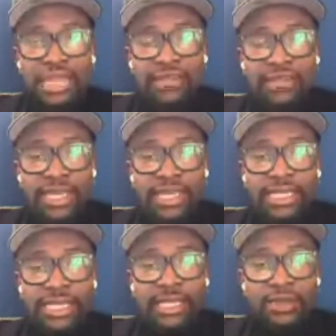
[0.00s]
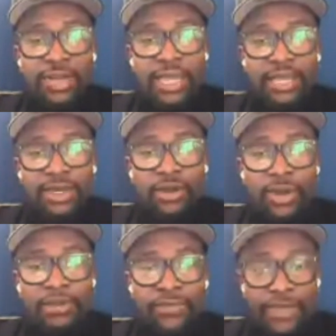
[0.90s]
things that create a great
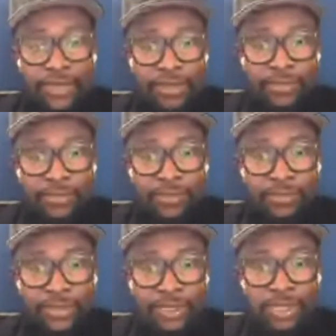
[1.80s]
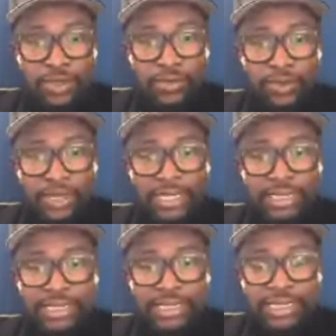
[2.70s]
film. You know, it's
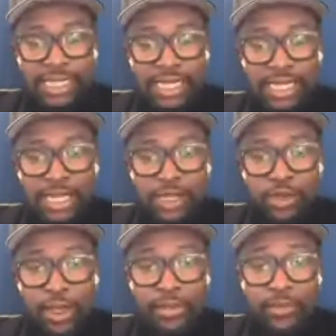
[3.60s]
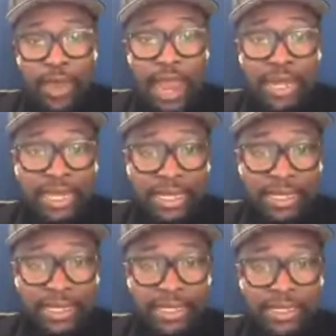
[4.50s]
great writing, it's
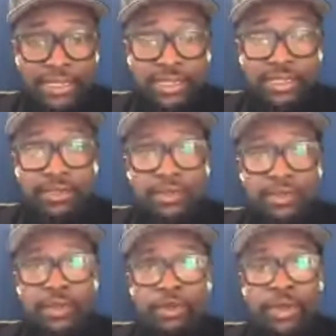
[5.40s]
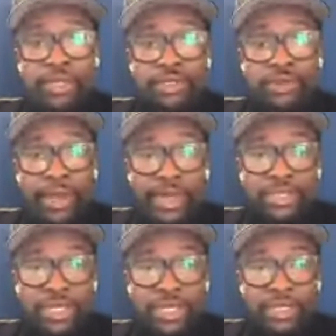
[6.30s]
you know, great direction,
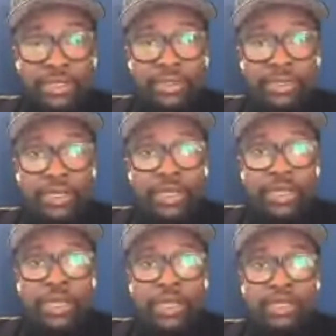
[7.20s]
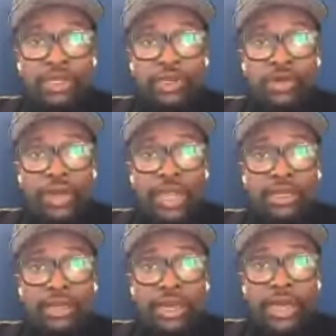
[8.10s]
great um,
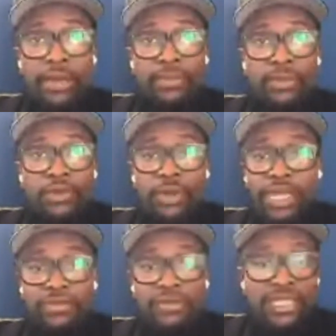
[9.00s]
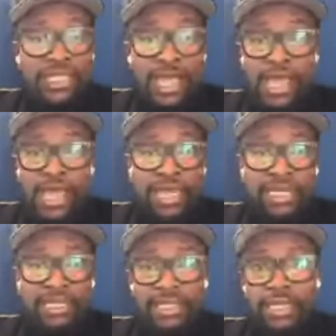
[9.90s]
creative design, uh, great